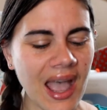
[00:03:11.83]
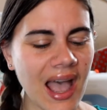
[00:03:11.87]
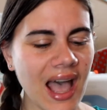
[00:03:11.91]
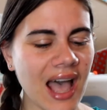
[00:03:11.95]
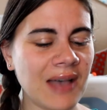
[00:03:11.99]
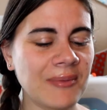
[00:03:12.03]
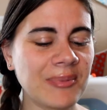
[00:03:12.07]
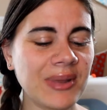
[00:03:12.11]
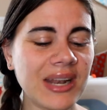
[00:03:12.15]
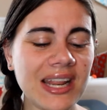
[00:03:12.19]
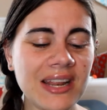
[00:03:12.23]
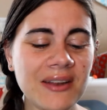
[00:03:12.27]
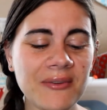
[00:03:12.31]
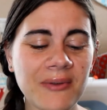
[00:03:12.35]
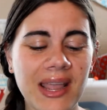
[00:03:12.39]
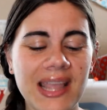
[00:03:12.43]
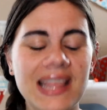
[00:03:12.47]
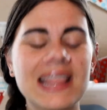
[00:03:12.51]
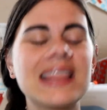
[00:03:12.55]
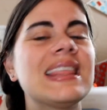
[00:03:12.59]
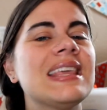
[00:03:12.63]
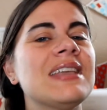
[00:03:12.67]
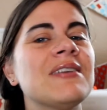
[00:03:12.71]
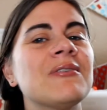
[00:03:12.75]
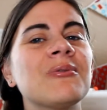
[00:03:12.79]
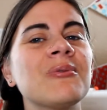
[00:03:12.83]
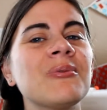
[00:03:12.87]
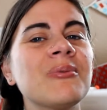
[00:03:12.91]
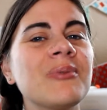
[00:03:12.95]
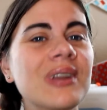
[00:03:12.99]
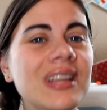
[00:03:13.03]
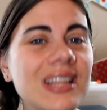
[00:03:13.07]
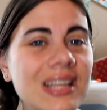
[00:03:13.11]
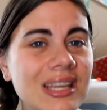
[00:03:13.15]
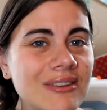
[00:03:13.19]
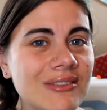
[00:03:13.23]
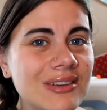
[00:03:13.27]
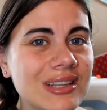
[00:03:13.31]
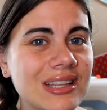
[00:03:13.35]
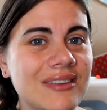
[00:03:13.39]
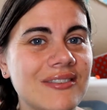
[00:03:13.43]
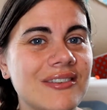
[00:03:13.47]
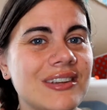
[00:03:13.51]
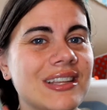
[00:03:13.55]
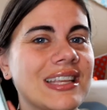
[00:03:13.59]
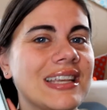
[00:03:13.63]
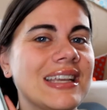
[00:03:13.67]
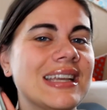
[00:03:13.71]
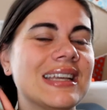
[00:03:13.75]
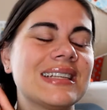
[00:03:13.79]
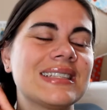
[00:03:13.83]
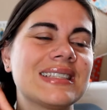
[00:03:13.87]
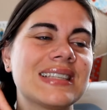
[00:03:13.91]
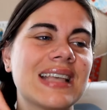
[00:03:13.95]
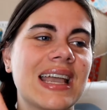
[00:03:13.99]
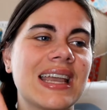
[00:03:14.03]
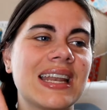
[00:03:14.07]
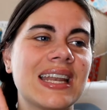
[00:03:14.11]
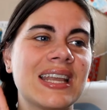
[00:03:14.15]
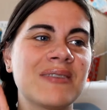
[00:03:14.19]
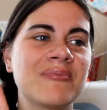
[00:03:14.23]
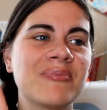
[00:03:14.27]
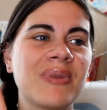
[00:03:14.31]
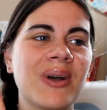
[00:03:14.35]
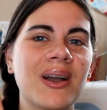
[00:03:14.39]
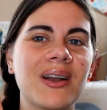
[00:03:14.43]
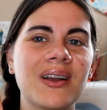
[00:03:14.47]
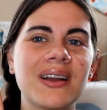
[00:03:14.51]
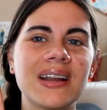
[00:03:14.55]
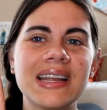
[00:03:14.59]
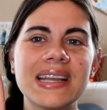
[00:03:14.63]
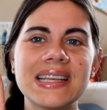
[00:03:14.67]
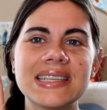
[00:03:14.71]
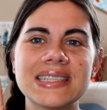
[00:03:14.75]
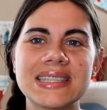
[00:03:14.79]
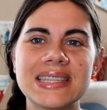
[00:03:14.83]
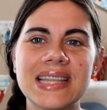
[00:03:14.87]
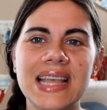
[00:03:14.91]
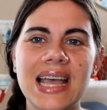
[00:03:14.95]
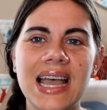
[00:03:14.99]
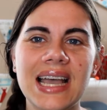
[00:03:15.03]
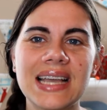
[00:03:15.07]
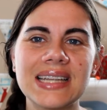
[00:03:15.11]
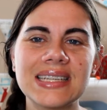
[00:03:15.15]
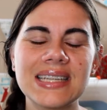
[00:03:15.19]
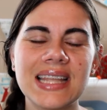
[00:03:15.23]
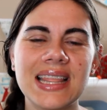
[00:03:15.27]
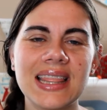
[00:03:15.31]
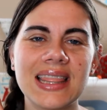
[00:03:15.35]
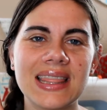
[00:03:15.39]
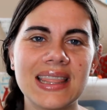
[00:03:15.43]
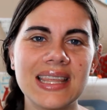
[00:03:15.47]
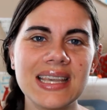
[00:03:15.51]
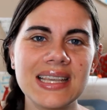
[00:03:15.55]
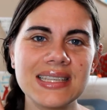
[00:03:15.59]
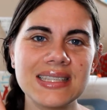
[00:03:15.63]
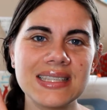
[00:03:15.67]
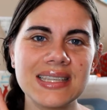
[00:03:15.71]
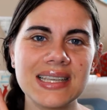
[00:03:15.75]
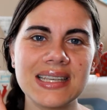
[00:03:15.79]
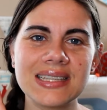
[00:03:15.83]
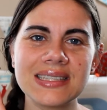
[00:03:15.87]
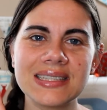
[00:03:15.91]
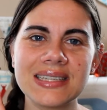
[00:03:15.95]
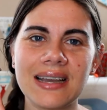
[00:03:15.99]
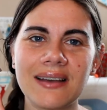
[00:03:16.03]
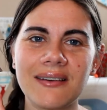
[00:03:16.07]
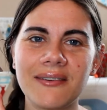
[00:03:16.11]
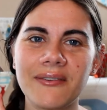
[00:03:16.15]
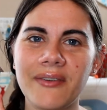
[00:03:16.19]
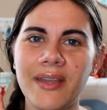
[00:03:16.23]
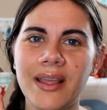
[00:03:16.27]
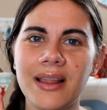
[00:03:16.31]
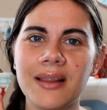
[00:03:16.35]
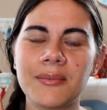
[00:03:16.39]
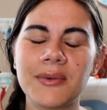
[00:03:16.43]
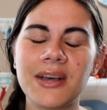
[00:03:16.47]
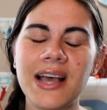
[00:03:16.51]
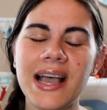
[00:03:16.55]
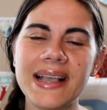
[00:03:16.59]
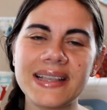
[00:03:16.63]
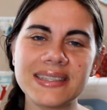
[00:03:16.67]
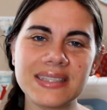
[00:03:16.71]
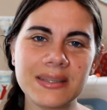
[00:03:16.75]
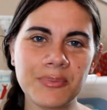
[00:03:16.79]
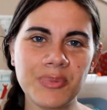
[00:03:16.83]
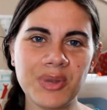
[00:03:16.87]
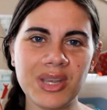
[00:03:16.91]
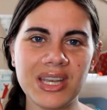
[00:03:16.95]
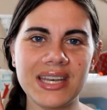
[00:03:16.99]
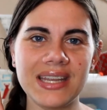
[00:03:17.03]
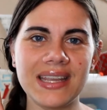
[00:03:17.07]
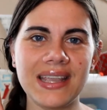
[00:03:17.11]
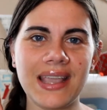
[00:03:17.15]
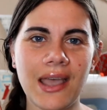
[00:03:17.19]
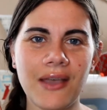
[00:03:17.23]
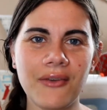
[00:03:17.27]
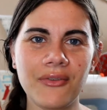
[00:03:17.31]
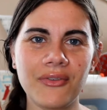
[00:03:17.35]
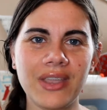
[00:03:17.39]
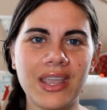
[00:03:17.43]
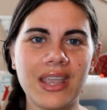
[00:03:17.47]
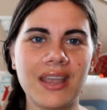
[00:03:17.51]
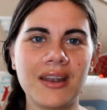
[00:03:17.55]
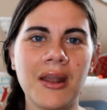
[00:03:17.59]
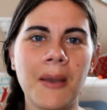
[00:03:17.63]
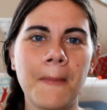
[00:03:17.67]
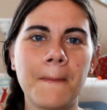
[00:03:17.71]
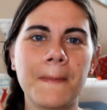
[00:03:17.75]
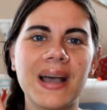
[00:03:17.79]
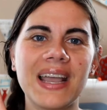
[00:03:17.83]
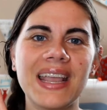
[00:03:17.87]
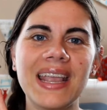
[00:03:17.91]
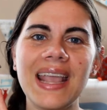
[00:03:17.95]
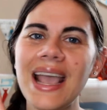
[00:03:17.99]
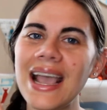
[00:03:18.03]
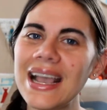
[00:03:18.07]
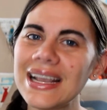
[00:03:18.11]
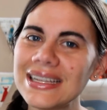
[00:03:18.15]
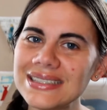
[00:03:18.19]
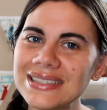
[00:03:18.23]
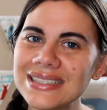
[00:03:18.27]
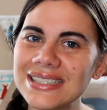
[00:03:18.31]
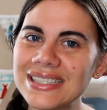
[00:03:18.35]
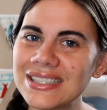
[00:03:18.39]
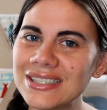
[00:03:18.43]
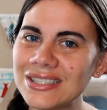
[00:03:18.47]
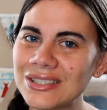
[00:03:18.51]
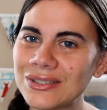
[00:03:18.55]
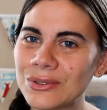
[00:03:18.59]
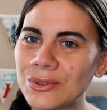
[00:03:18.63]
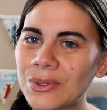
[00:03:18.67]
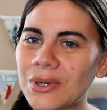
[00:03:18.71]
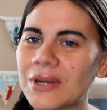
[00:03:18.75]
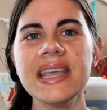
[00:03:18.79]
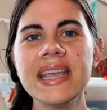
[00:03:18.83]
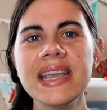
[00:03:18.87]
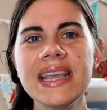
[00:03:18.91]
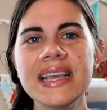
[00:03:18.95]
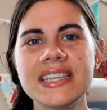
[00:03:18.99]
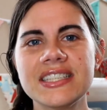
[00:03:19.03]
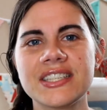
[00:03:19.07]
But anyway, the really exciting part is that this is now available as a PDF in my Etsy store.